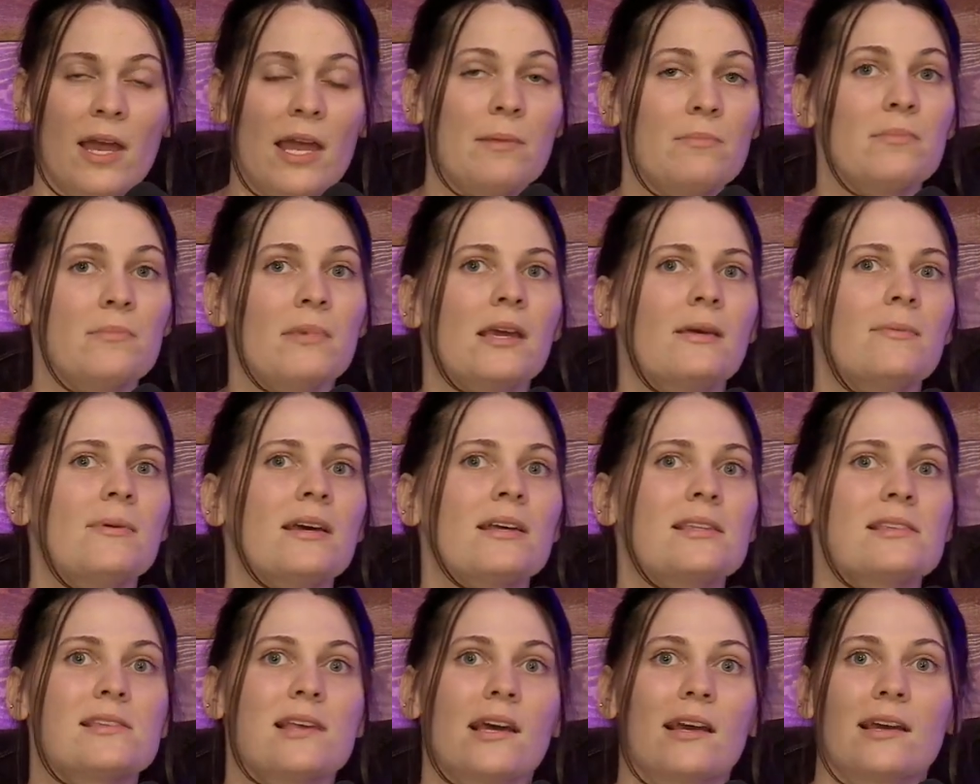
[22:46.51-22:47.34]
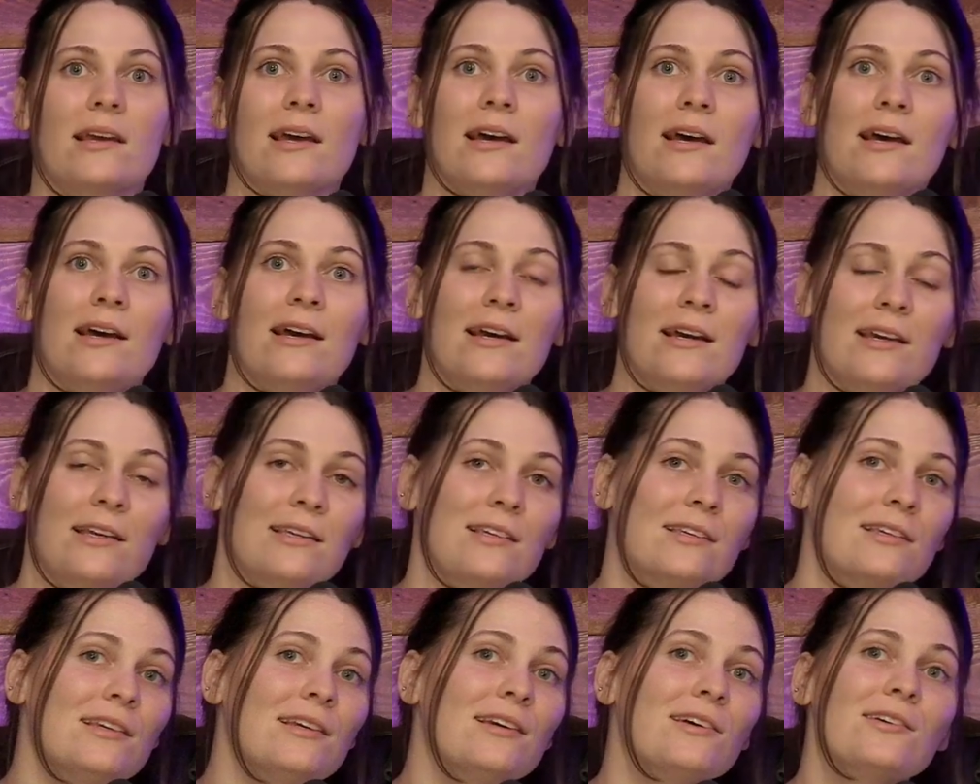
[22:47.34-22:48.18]
And maybe it's like
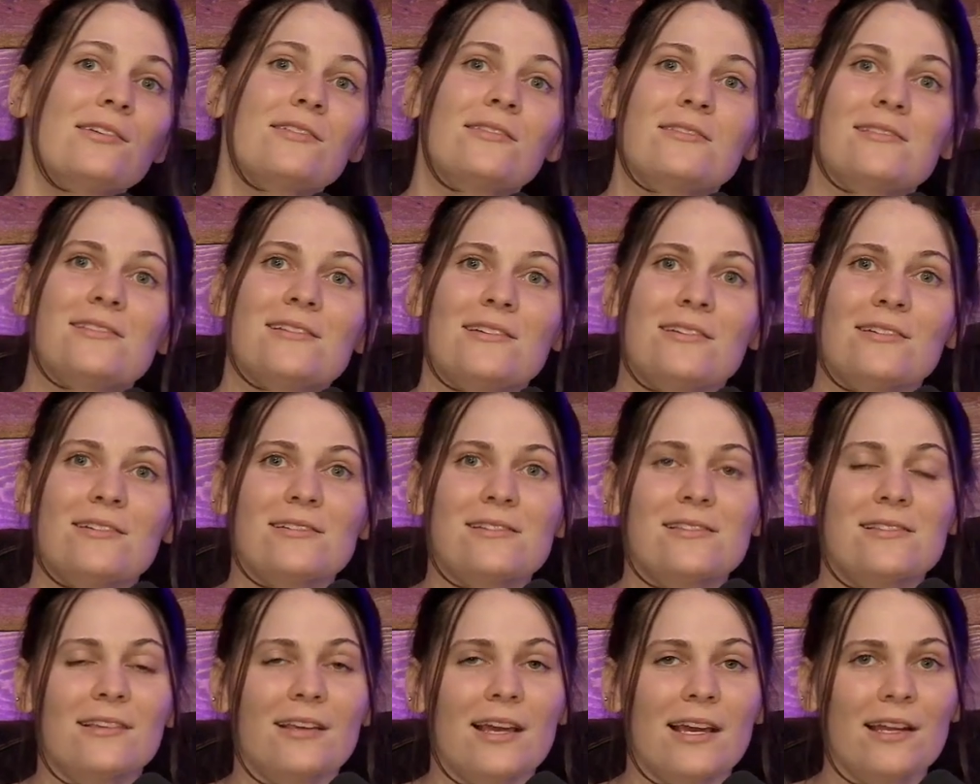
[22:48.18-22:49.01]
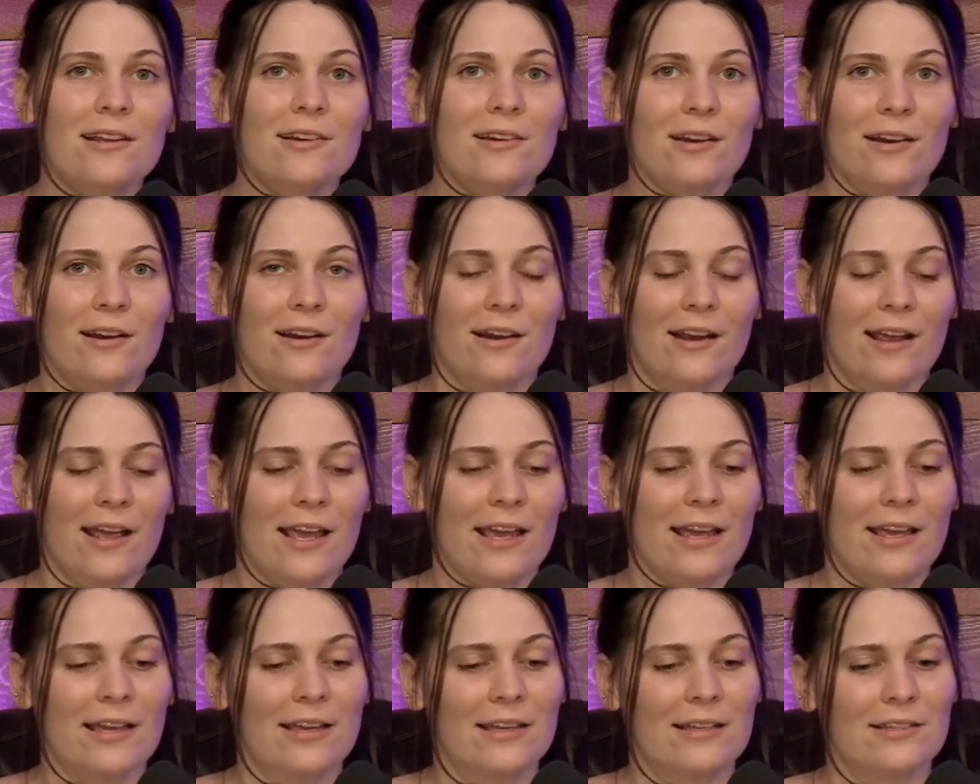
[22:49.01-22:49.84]
years later,
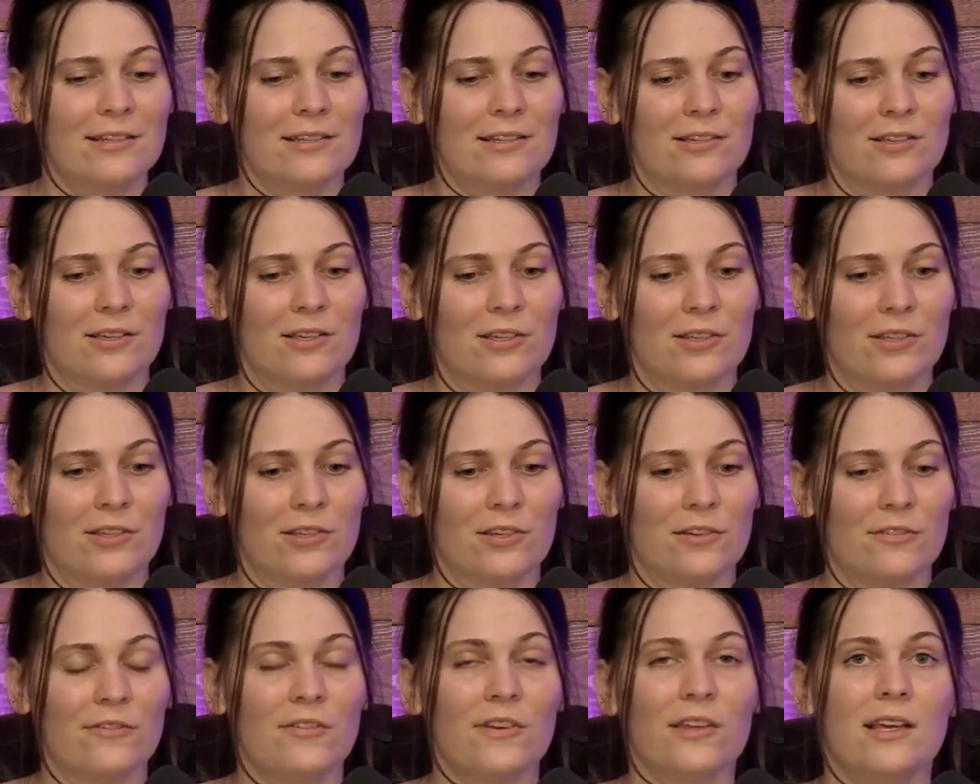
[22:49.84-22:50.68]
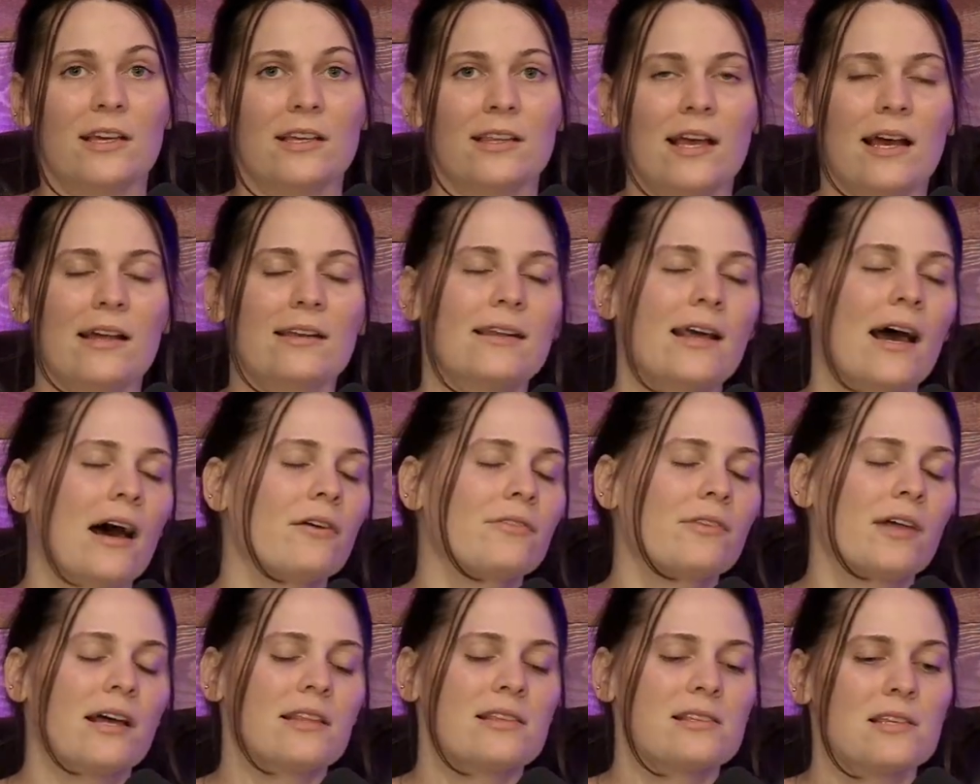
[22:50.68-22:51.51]
and you're feeling that now.
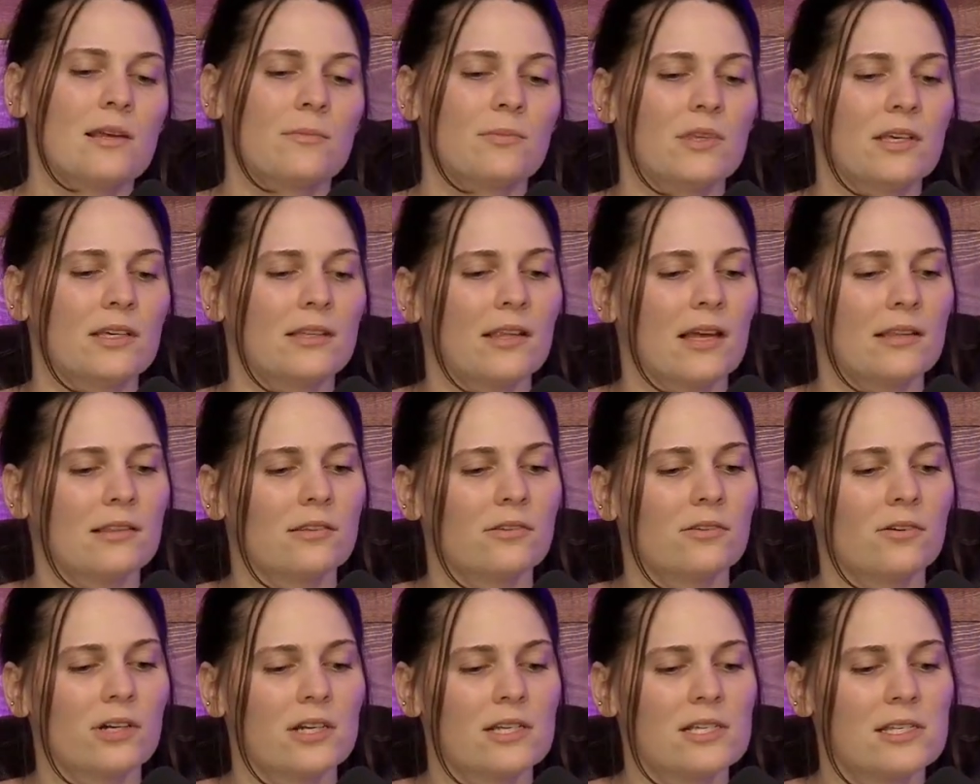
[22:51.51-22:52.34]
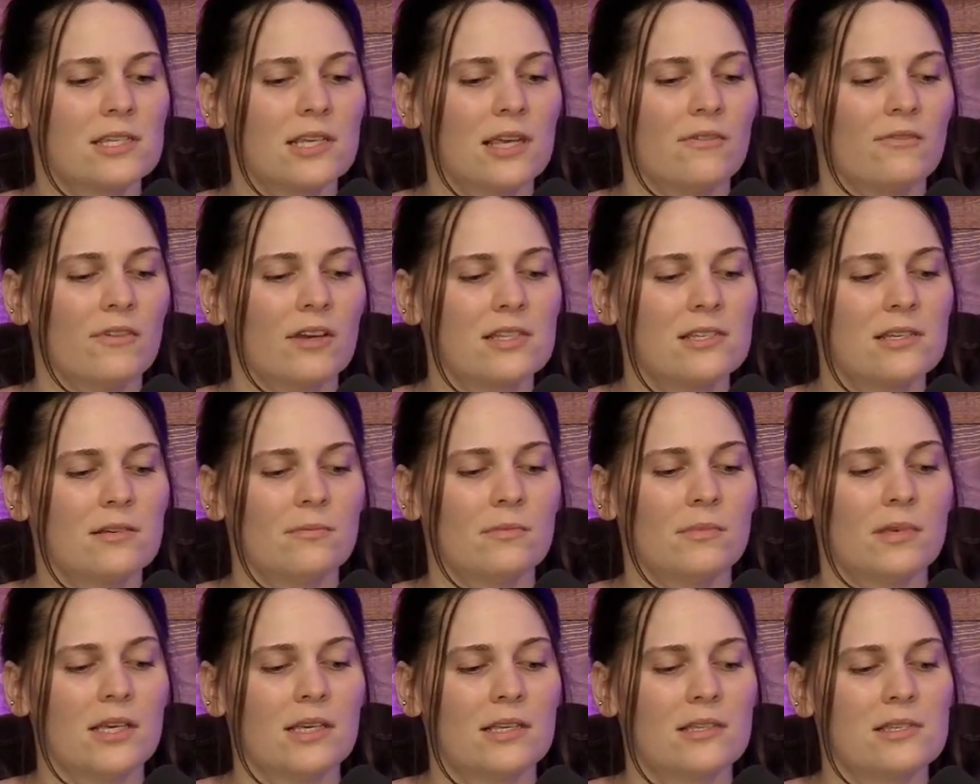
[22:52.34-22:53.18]
That's something that the Lord has convicted
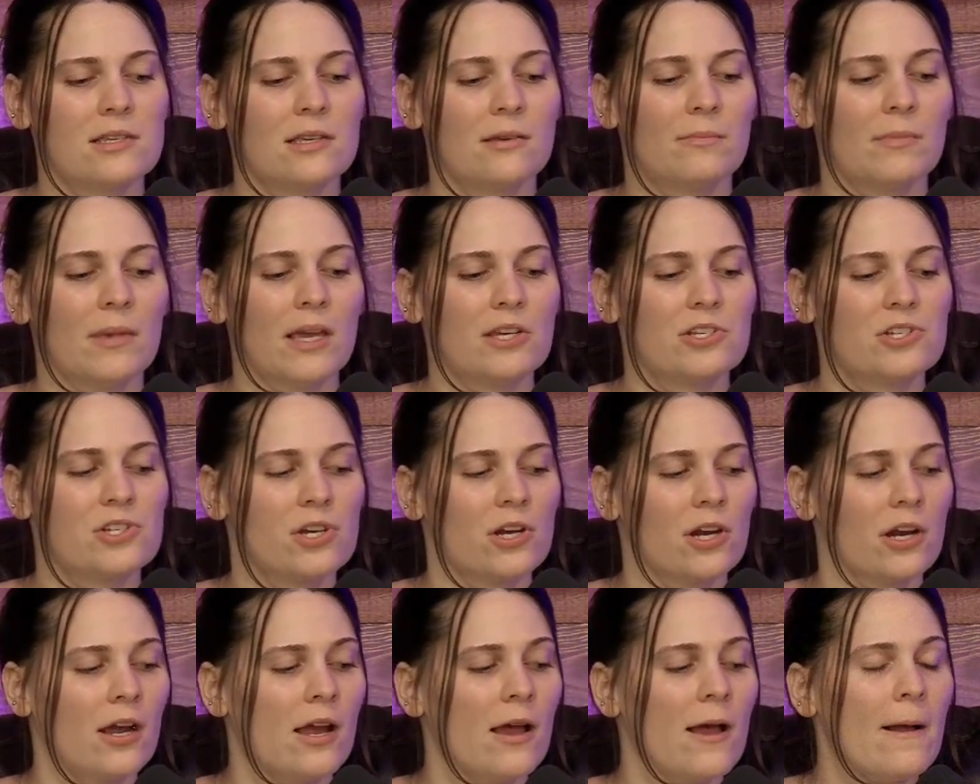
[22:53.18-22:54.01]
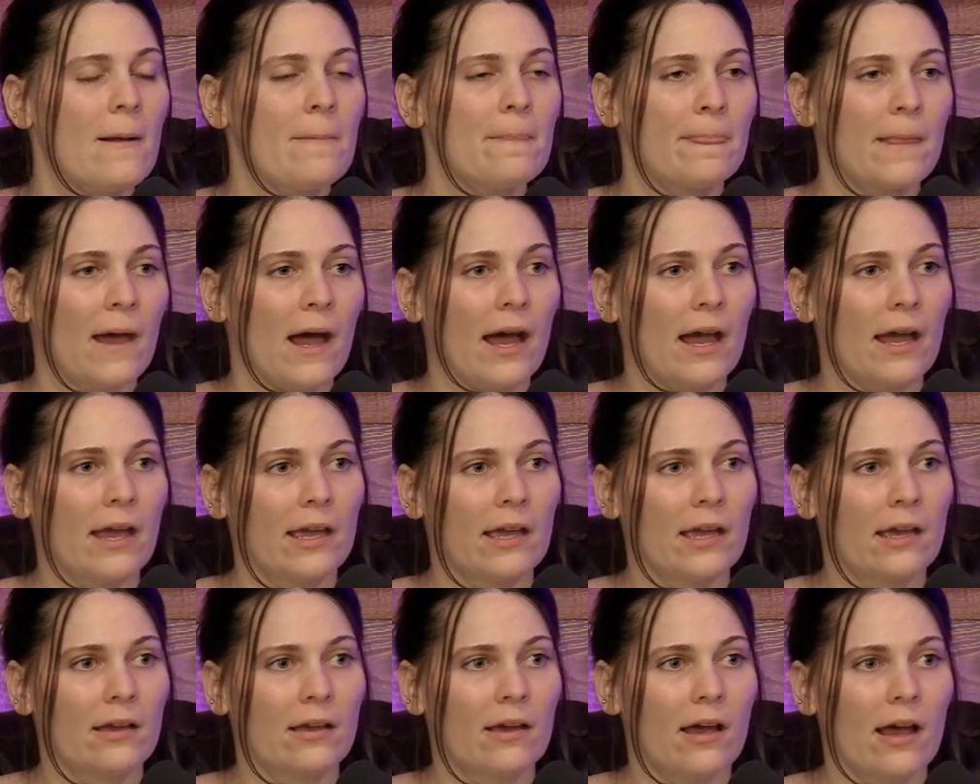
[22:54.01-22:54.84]
me to make sure
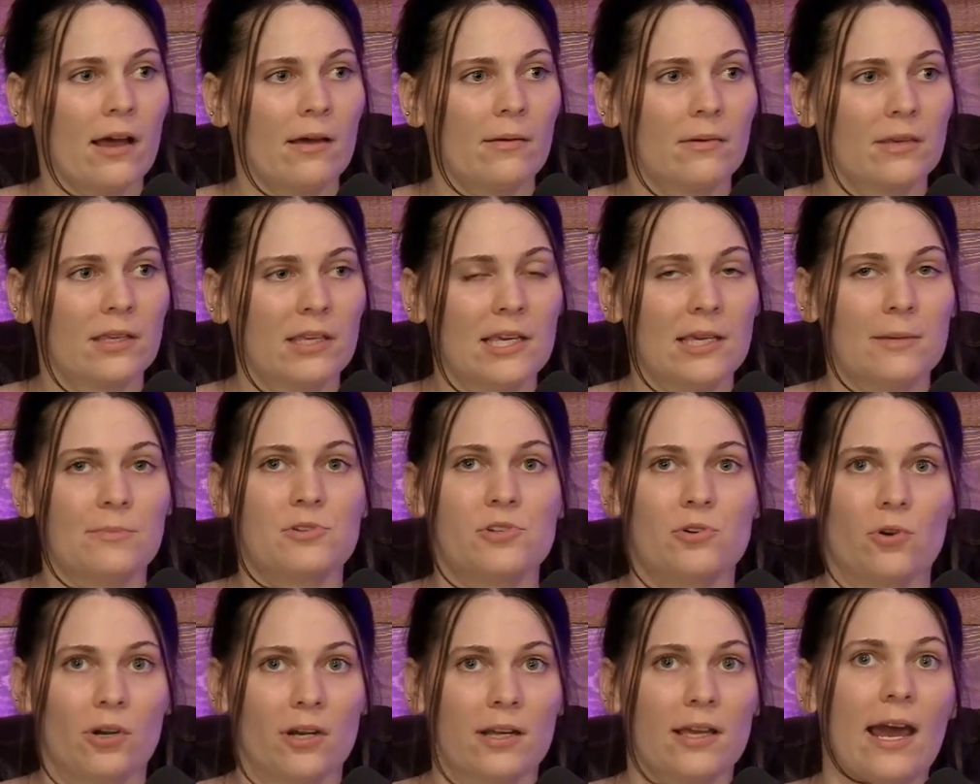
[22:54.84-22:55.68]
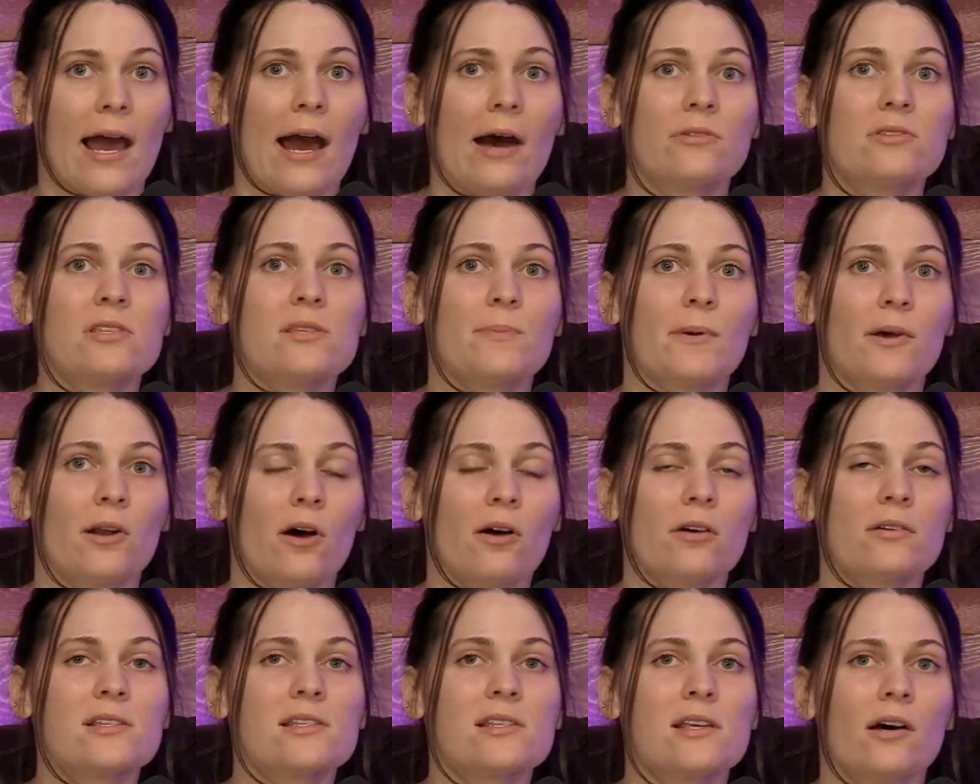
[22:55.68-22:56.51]
I keep short accounts. But
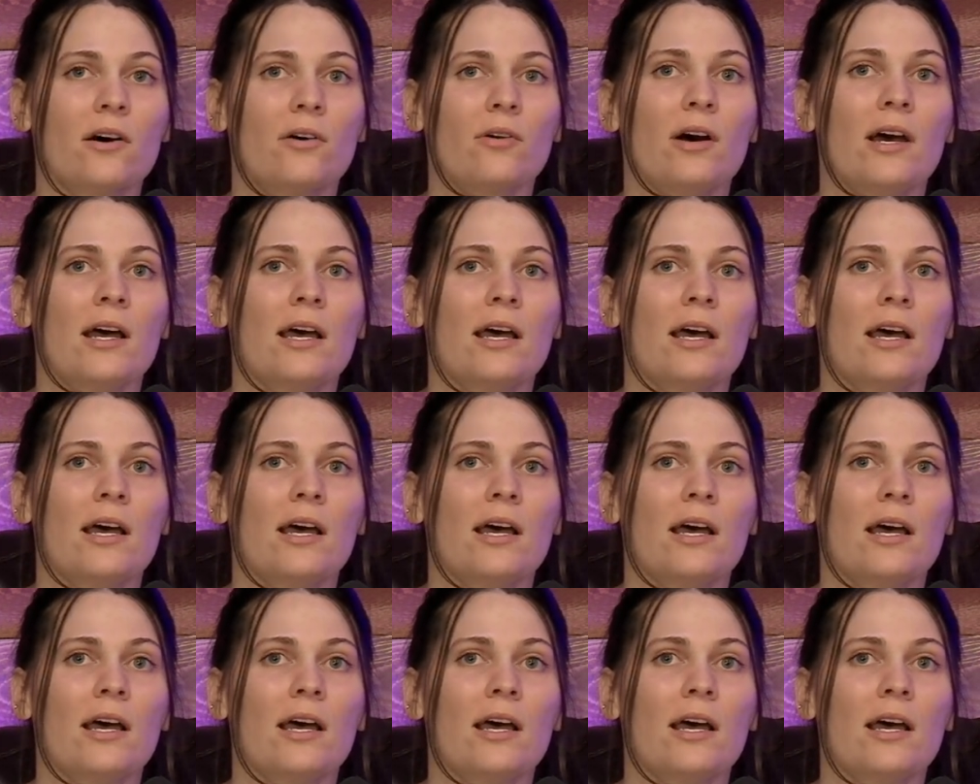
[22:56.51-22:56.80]
also,